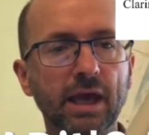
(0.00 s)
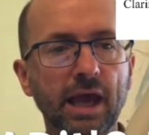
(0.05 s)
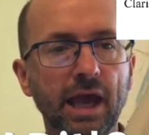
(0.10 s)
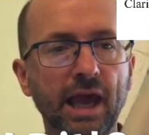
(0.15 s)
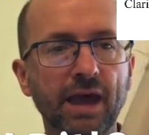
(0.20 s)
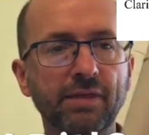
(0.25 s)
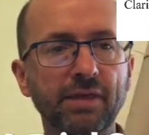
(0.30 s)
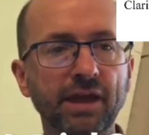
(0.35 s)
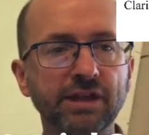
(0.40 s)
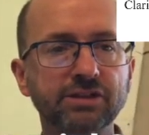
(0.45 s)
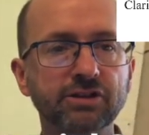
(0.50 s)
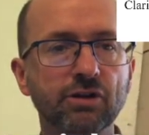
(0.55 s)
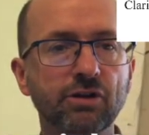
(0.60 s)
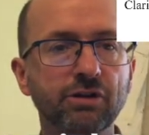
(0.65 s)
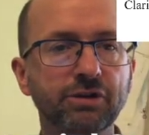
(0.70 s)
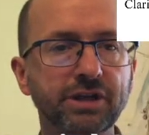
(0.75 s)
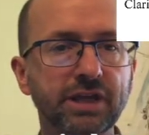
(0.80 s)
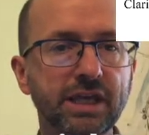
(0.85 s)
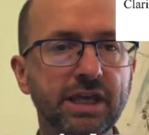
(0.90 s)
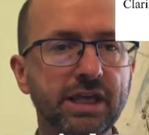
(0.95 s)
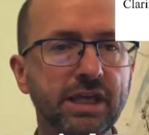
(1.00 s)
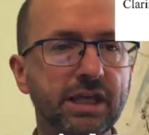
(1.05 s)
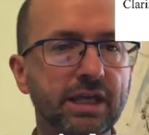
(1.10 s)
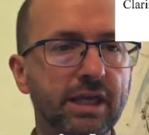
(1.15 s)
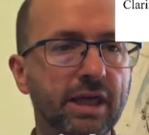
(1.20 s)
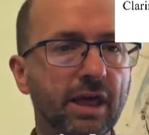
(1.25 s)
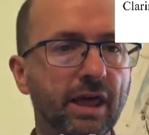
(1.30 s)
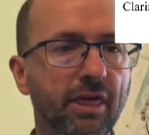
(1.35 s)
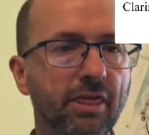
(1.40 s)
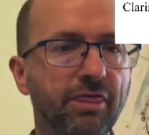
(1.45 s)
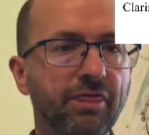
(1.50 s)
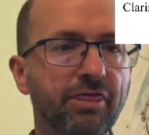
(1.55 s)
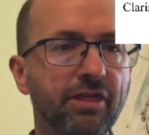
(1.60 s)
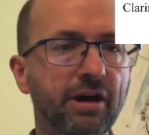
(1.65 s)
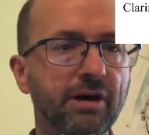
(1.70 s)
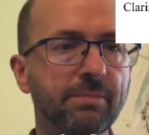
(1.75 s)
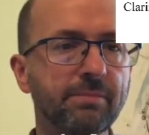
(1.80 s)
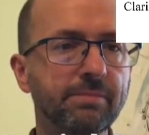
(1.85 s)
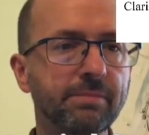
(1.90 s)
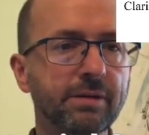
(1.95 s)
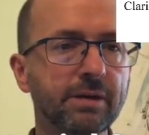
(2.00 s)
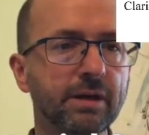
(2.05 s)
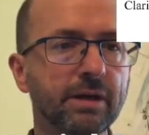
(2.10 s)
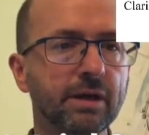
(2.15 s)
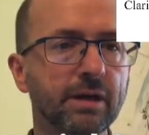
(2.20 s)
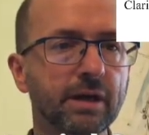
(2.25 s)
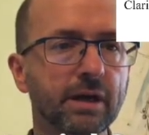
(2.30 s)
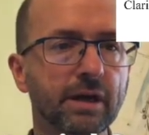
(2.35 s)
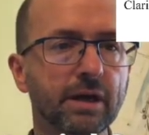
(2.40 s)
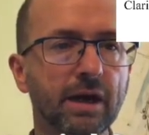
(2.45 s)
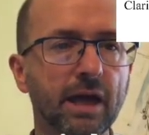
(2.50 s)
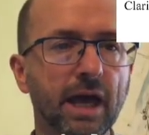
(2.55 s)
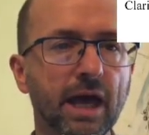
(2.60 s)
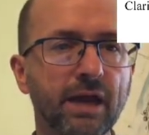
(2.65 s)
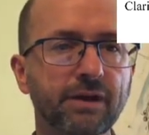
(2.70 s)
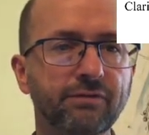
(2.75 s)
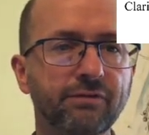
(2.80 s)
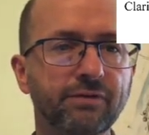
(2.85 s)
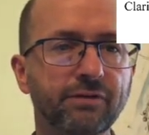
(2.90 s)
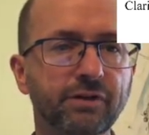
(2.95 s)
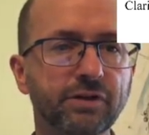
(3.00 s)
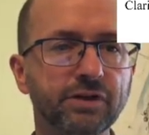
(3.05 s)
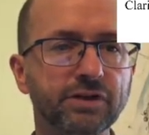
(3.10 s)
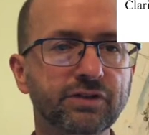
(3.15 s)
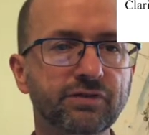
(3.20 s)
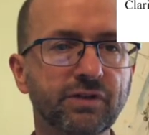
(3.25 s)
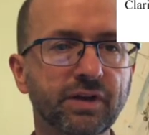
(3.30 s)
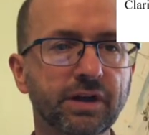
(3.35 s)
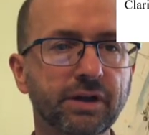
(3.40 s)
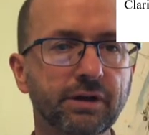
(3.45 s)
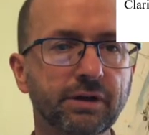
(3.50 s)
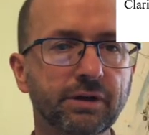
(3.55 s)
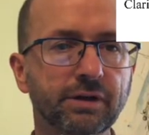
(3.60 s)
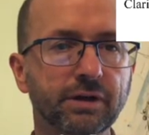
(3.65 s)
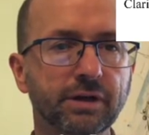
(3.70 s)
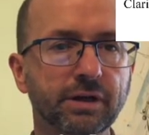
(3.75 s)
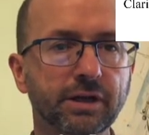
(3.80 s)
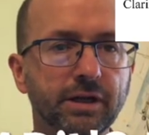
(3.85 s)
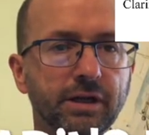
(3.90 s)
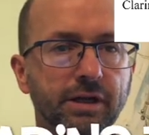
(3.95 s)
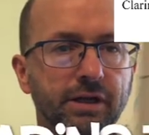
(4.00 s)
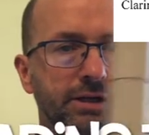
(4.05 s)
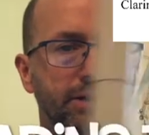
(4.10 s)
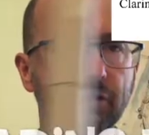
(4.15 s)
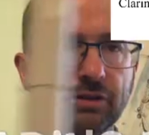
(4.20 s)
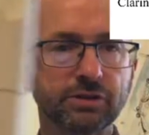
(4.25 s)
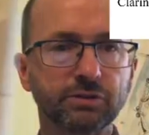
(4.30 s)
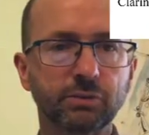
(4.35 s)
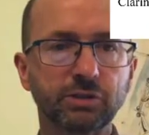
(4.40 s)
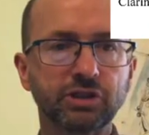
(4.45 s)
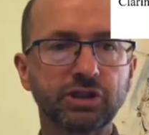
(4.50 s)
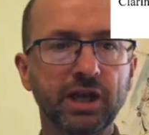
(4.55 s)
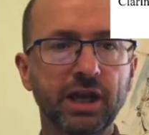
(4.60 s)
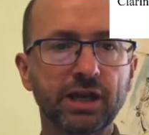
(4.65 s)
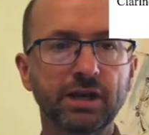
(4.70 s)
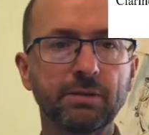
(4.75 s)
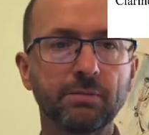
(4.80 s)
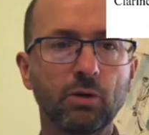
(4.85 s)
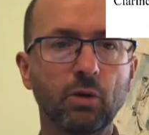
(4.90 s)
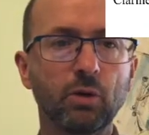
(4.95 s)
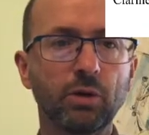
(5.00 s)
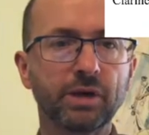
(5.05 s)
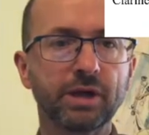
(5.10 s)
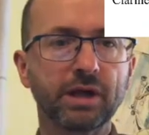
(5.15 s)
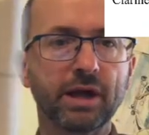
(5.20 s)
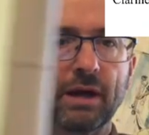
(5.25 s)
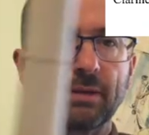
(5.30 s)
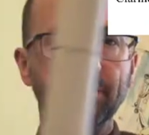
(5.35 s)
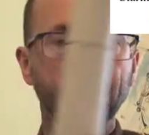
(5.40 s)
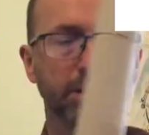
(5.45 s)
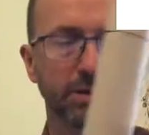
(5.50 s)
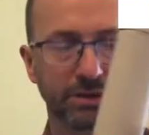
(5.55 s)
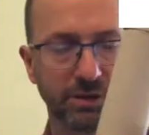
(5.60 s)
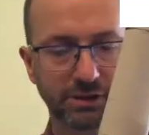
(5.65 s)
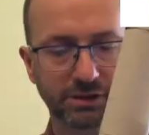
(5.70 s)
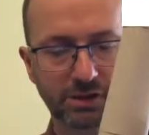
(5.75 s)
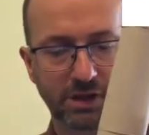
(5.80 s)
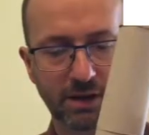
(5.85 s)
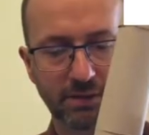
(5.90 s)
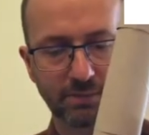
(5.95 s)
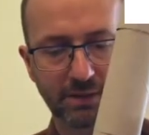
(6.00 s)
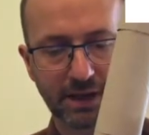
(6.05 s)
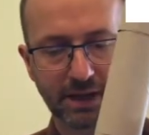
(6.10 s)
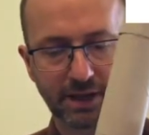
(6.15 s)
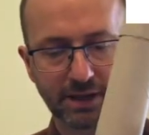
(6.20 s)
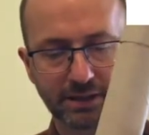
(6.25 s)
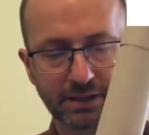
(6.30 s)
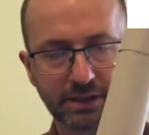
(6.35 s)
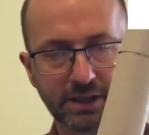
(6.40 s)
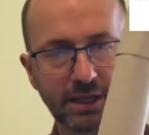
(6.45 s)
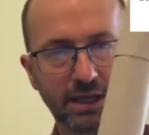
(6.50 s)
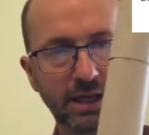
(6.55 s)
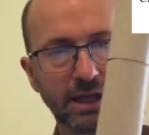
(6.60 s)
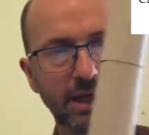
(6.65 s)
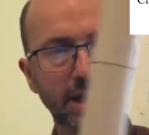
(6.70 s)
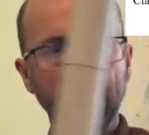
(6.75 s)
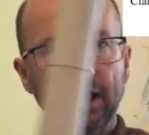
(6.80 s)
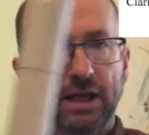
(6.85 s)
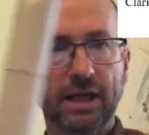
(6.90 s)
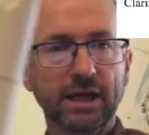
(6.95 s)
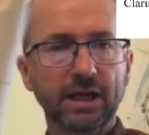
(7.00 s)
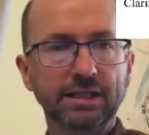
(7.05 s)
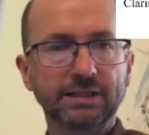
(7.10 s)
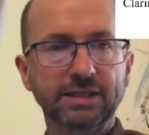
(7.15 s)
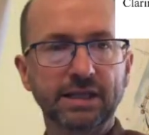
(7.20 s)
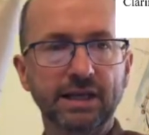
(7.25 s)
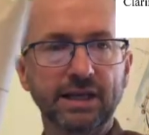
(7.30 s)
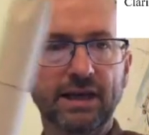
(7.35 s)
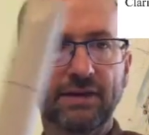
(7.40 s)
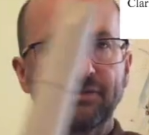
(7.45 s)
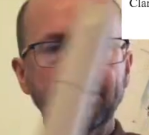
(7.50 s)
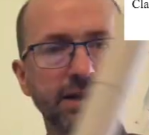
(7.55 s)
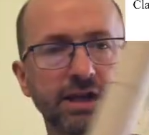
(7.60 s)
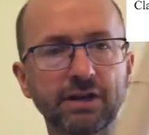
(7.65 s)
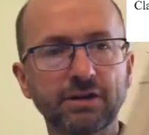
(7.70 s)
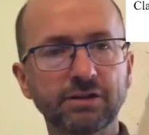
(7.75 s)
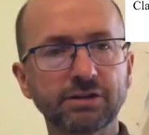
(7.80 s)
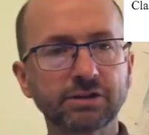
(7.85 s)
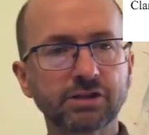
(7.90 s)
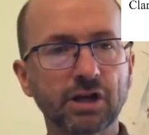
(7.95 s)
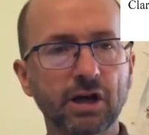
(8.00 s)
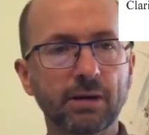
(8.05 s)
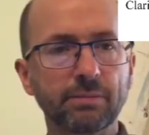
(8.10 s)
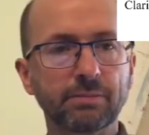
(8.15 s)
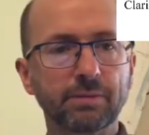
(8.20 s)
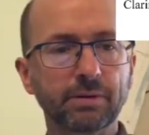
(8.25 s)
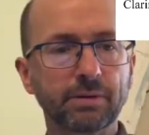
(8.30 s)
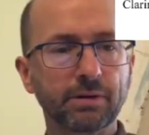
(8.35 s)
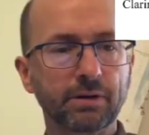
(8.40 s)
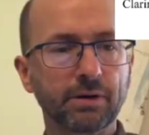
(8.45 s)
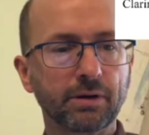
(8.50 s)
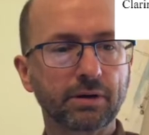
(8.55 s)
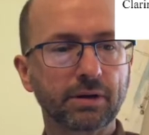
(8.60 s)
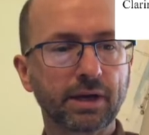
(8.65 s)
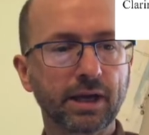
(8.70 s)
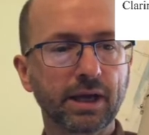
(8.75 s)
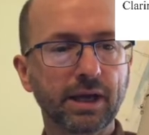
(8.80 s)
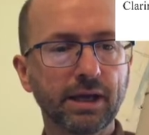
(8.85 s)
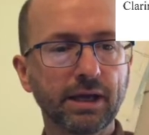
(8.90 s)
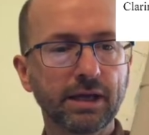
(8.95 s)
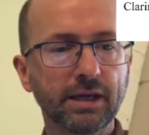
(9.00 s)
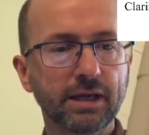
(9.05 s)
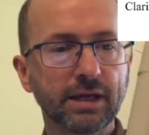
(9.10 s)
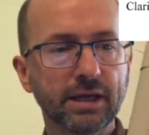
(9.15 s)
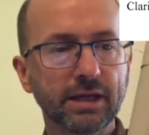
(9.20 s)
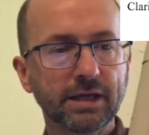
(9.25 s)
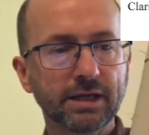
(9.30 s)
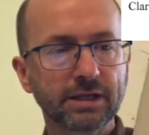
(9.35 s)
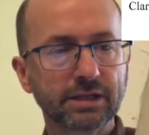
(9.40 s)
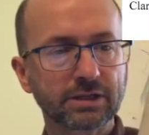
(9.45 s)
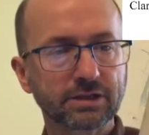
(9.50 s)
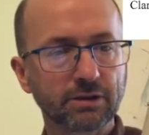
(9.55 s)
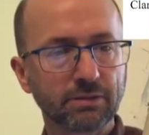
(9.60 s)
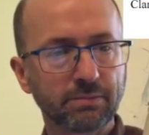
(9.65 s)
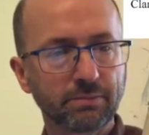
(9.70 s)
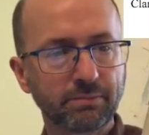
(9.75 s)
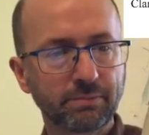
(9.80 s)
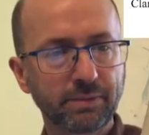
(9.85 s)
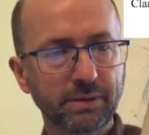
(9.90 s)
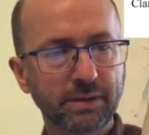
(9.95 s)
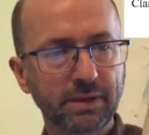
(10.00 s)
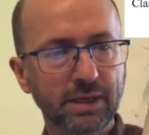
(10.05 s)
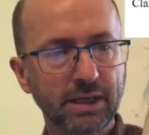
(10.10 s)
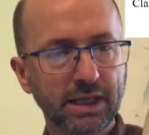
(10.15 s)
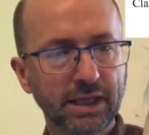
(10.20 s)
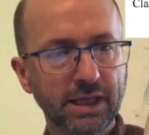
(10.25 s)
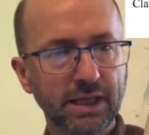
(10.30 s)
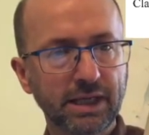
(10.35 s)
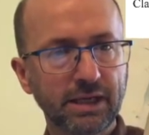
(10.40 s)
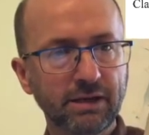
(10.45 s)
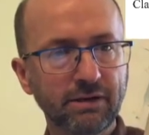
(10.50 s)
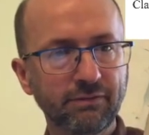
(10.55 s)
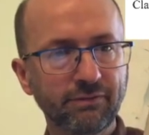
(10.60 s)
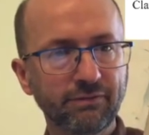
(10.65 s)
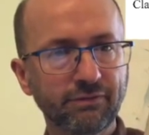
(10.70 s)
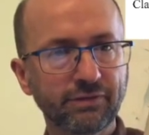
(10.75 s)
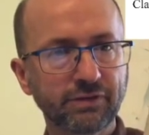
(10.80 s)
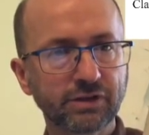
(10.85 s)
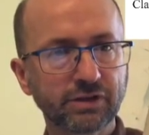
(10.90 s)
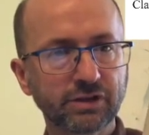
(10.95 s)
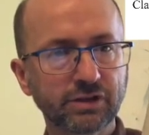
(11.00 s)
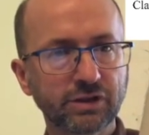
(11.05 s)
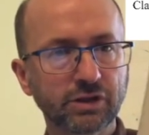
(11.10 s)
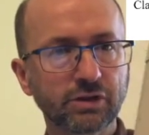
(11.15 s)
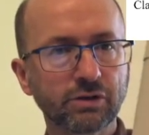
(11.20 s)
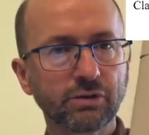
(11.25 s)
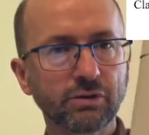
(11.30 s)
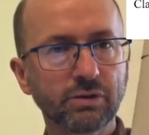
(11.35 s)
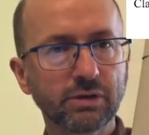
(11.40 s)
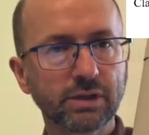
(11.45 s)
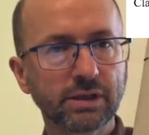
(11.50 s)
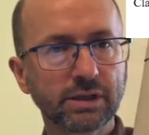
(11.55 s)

and that's called E. Thumb and first finger. You notice which hand I'm holding up on the top hand. It's the left hand on top, okay? So E for 2,